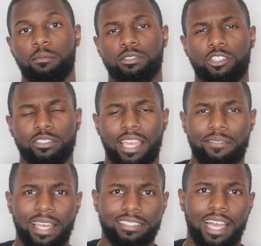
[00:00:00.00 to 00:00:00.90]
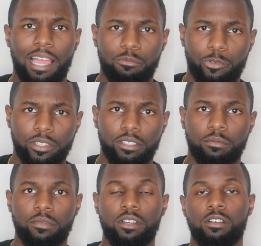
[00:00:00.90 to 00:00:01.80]
start to have that time
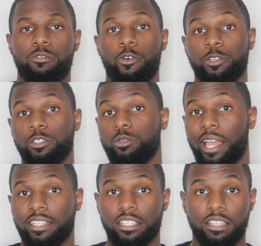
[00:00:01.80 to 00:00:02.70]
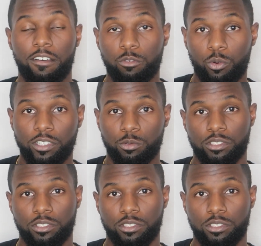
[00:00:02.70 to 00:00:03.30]
freedom for you and your loved ones,